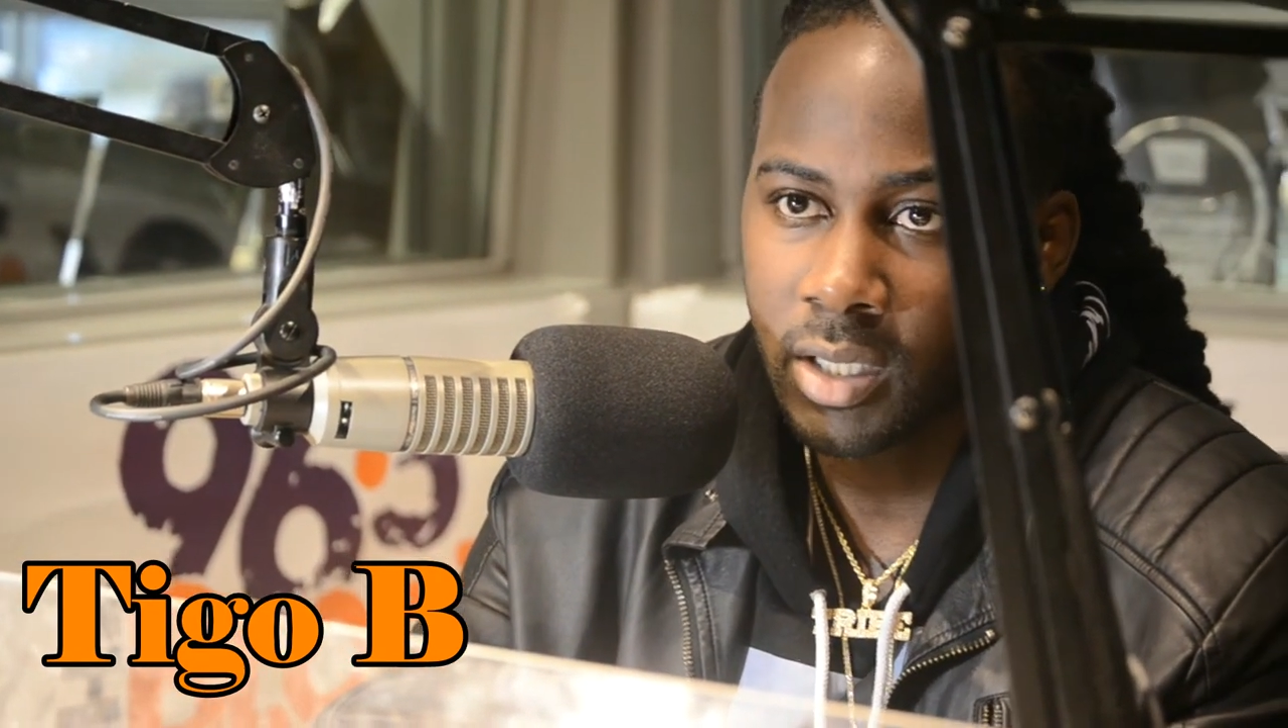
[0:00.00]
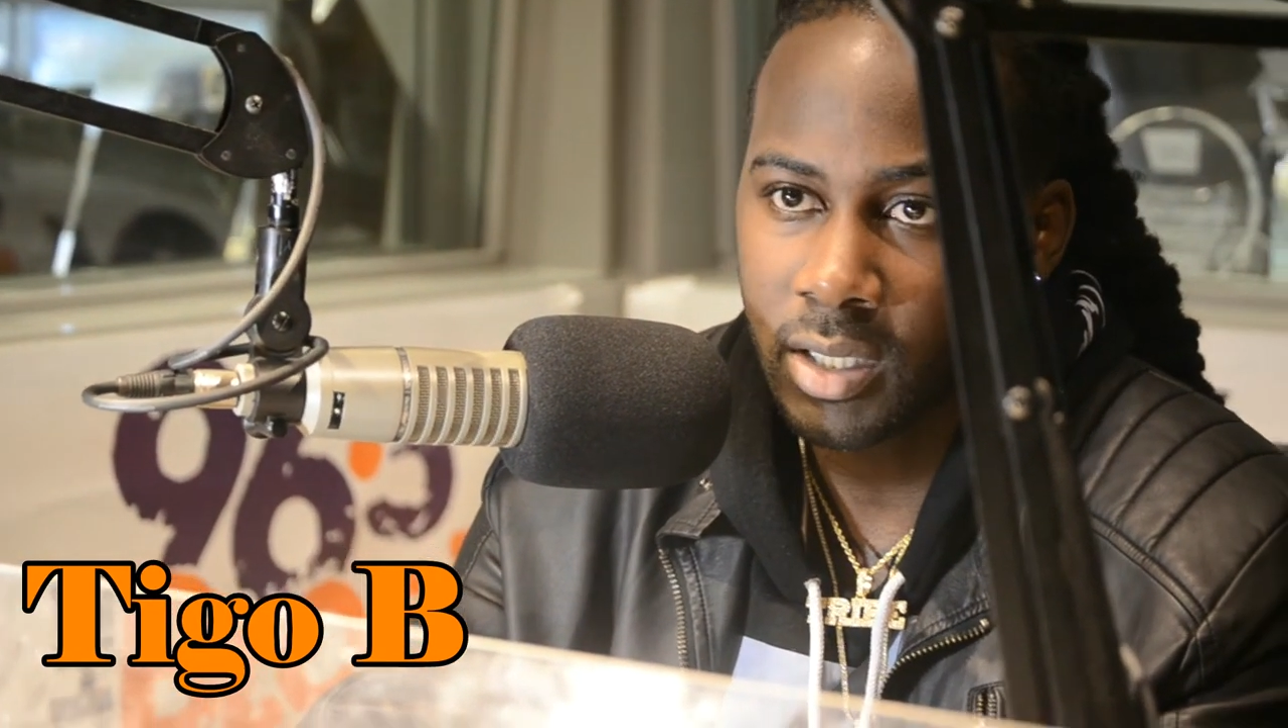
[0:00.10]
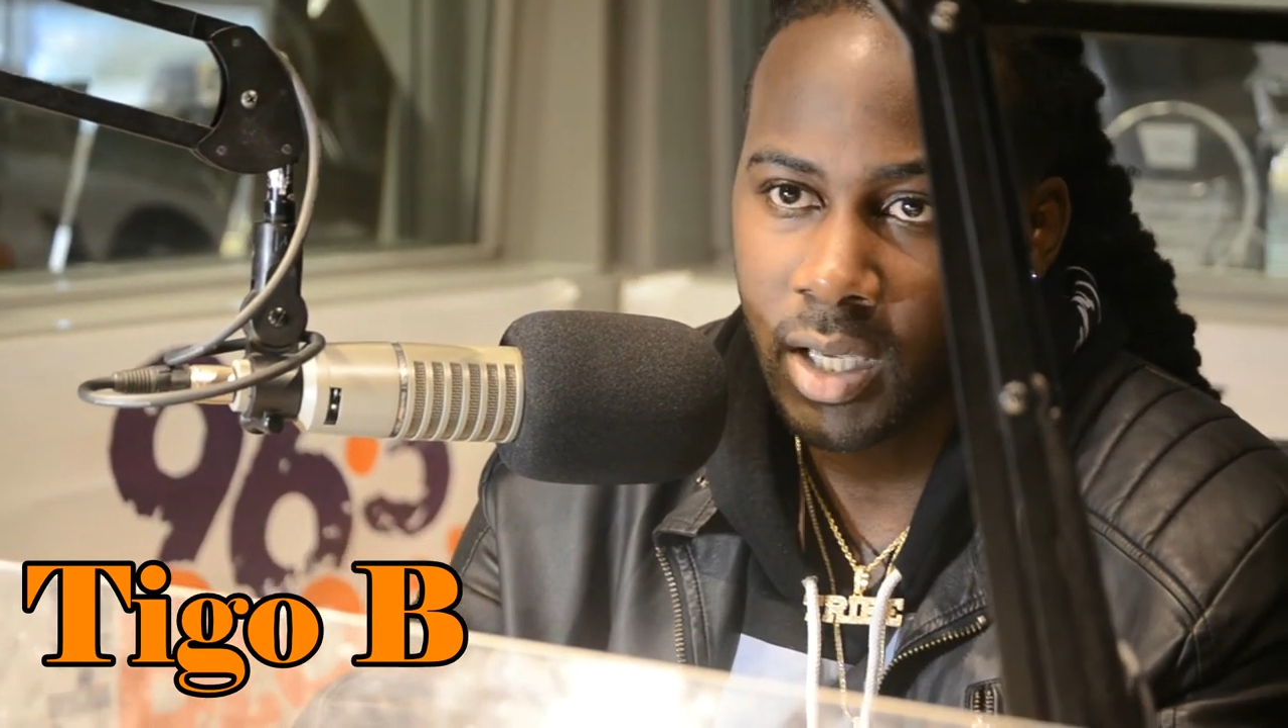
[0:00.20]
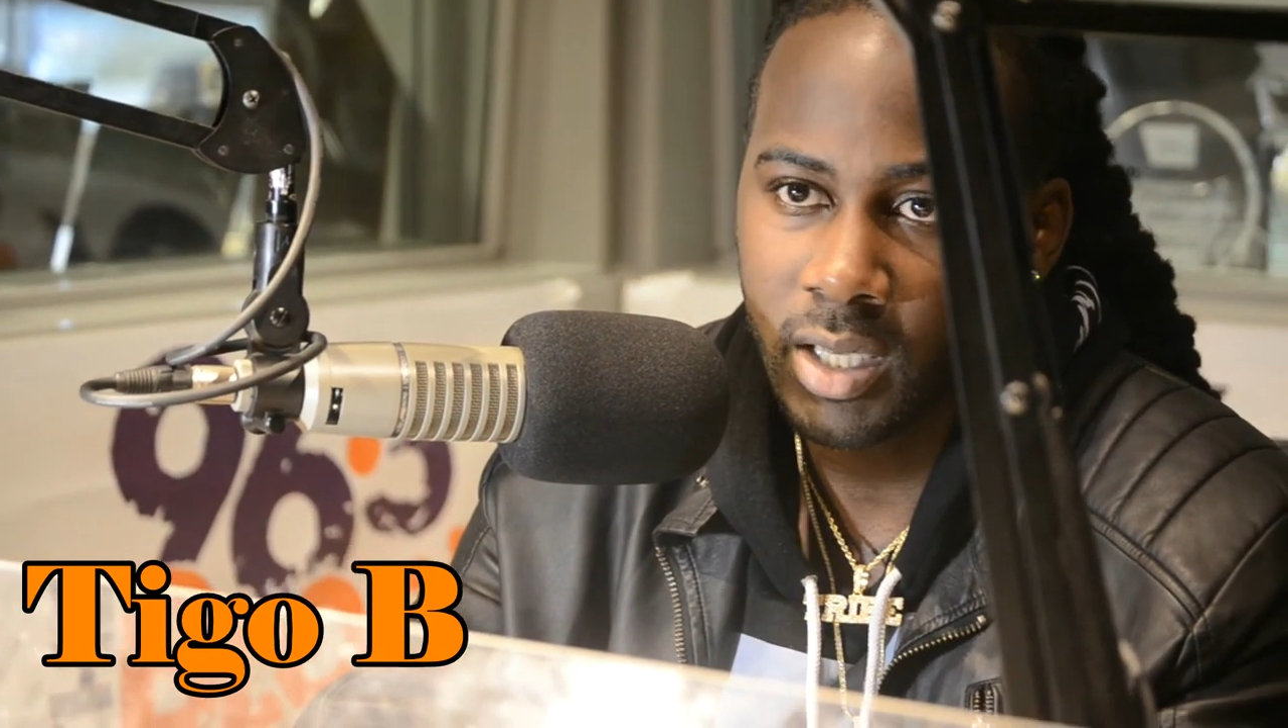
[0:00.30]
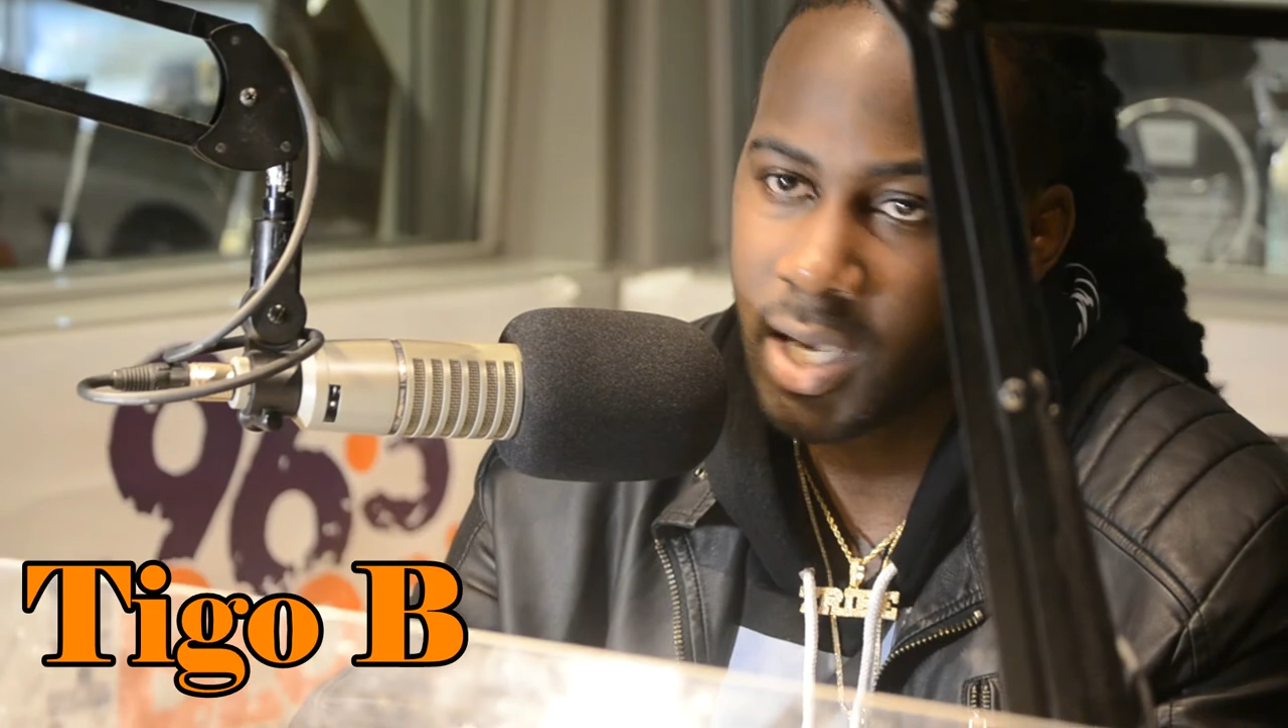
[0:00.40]
It's,
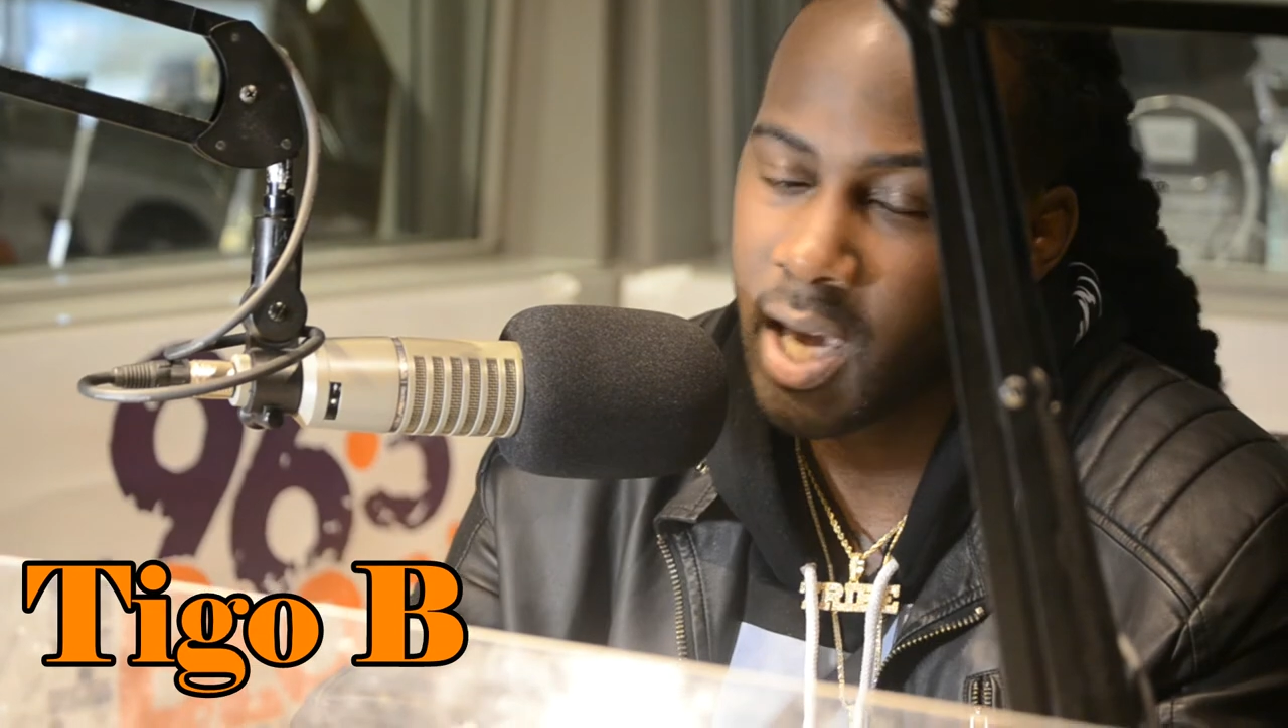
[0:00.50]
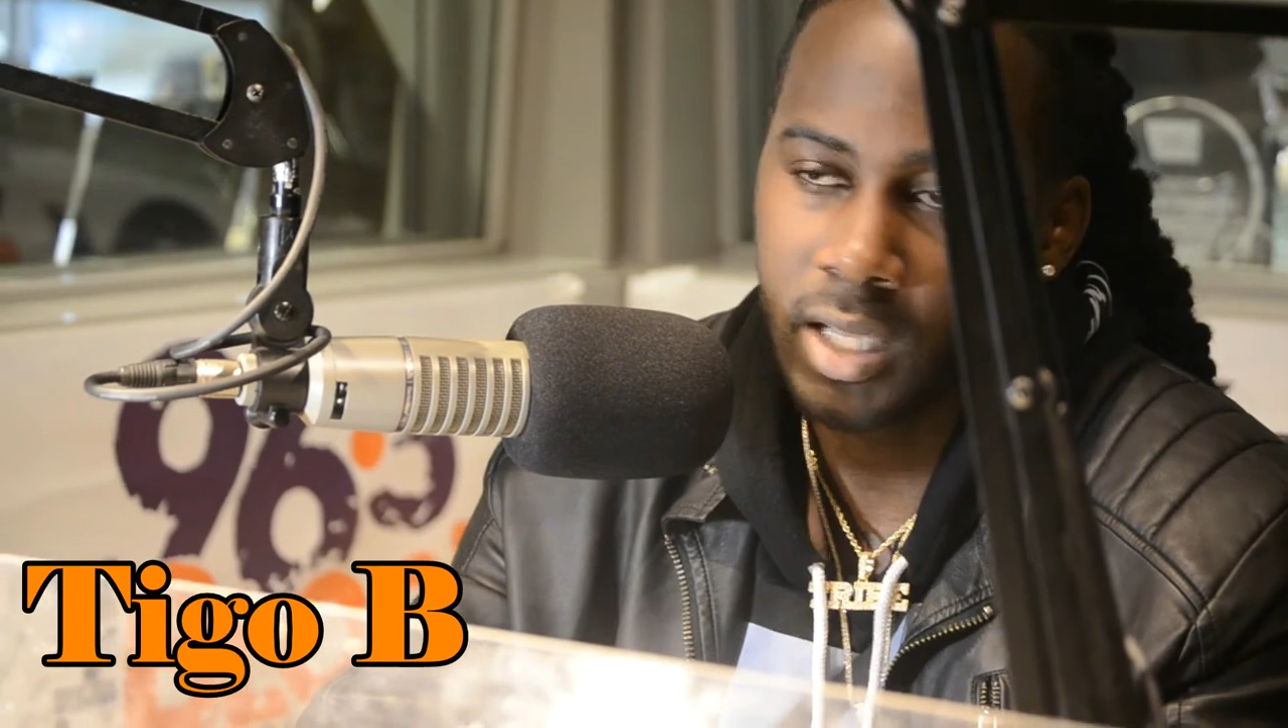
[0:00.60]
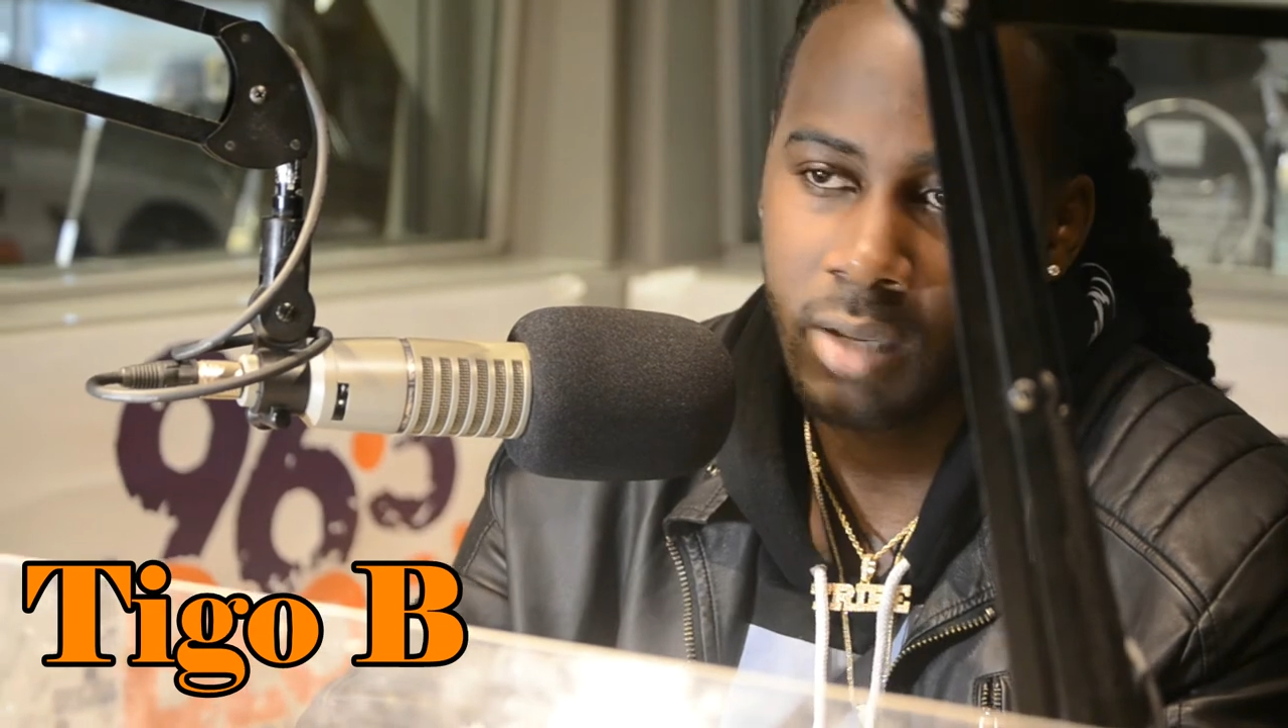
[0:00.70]
exactly.